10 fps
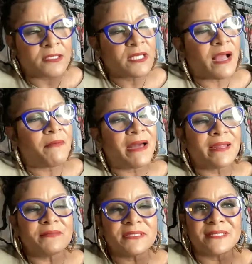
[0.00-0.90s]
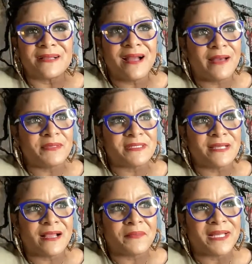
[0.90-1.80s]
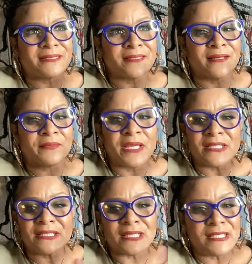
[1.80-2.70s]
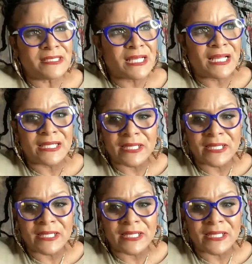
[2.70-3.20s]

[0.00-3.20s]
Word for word: Child, while they was in the comments talking about some, did he tell